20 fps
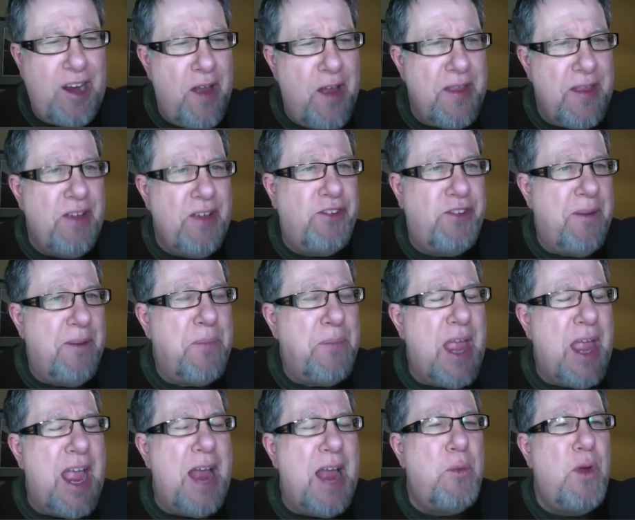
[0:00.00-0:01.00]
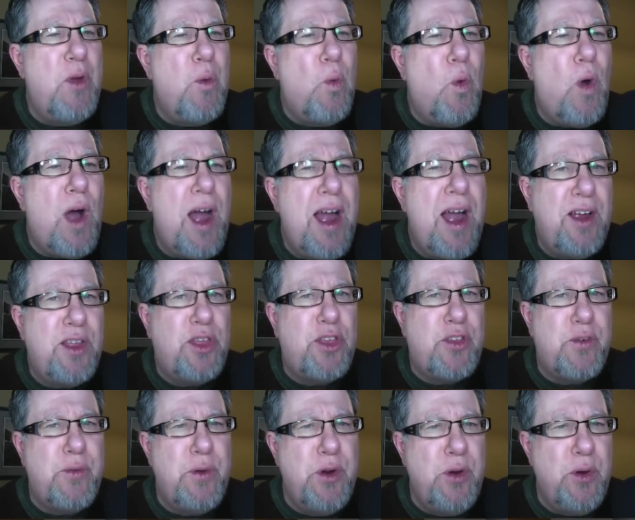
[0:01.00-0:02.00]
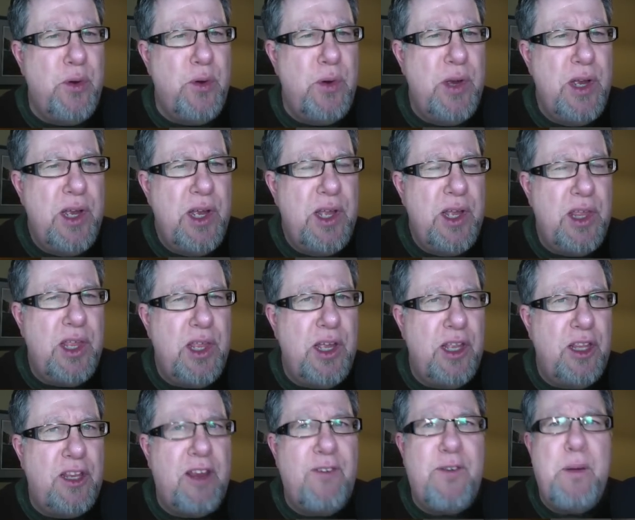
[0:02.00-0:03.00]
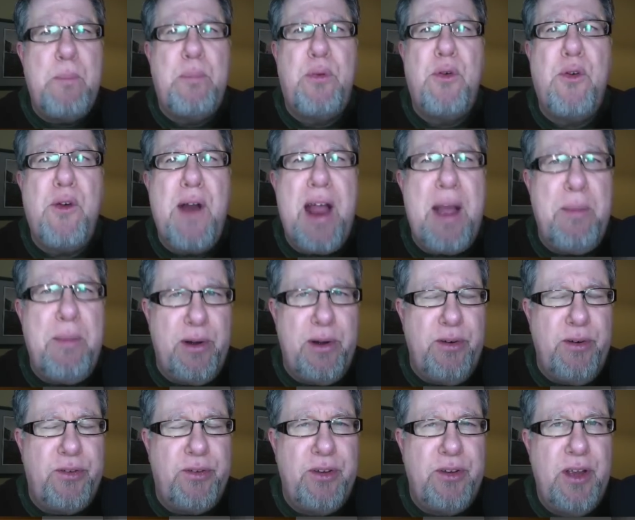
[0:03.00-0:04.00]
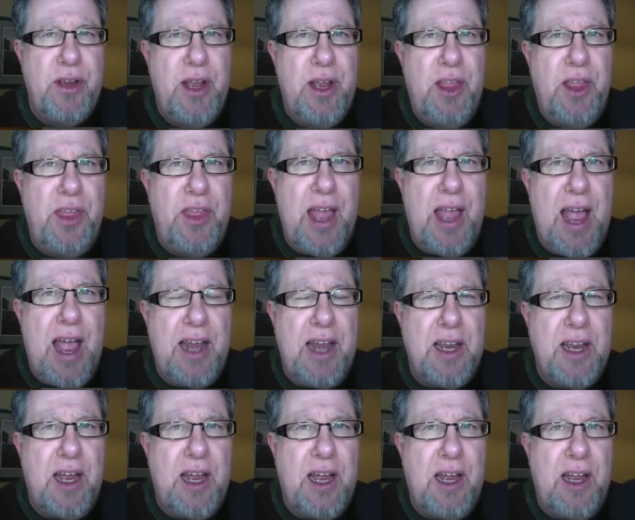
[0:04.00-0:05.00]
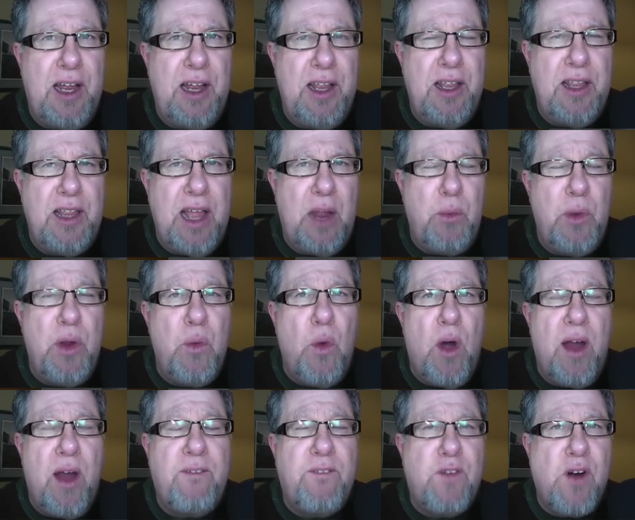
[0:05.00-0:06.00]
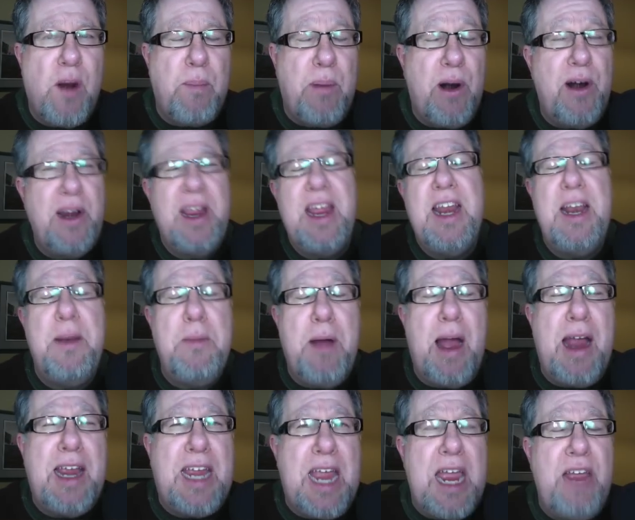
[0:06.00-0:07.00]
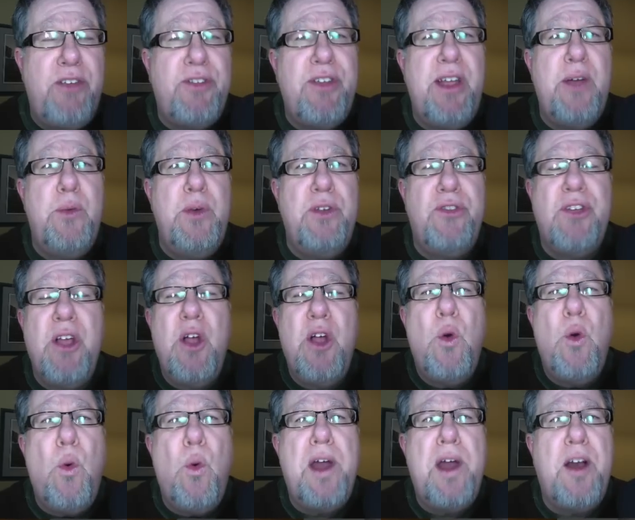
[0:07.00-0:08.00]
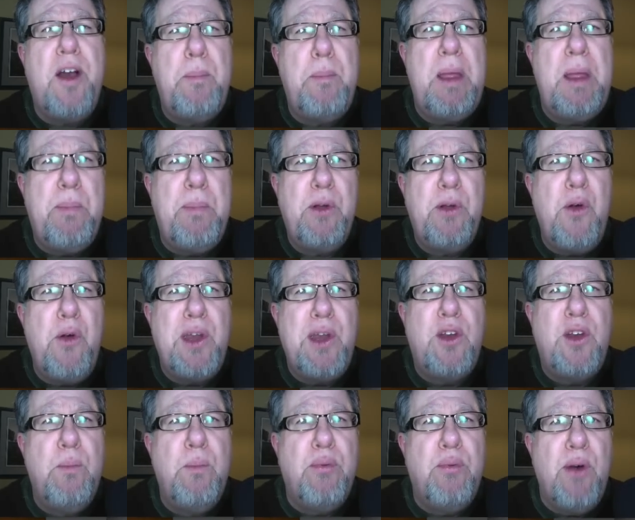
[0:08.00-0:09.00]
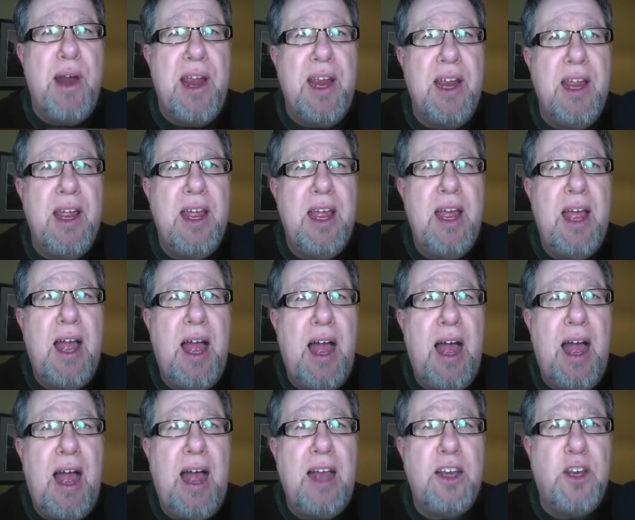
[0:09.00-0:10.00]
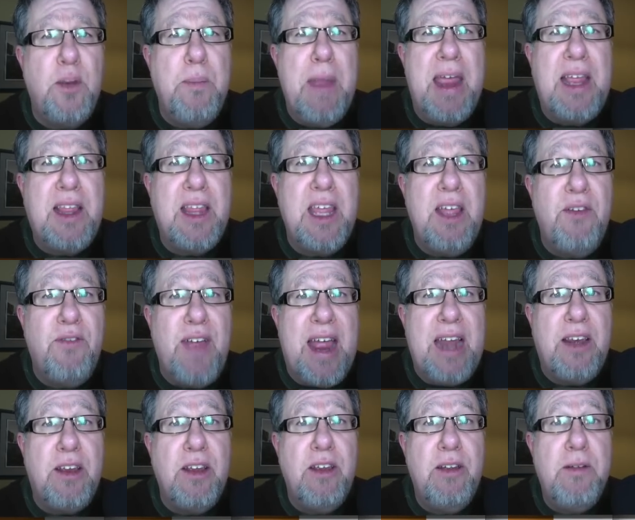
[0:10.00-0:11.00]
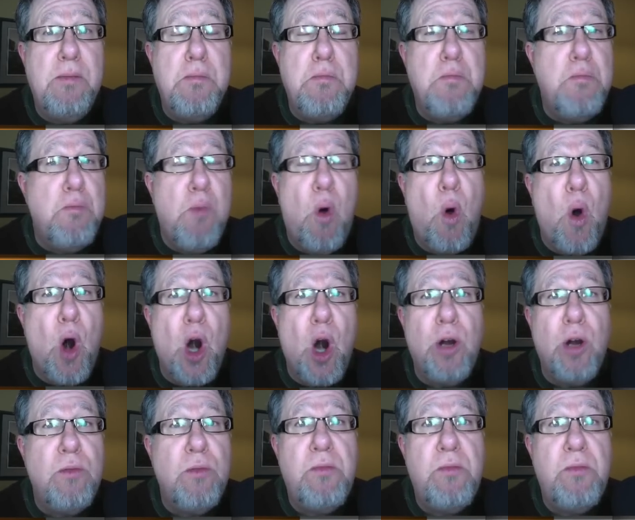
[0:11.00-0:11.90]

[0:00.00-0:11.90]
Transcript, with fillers: on this, and we walk through the different parameters that uh, that we want for our party. And in my case, it was what are people going to bring uh, to make the event more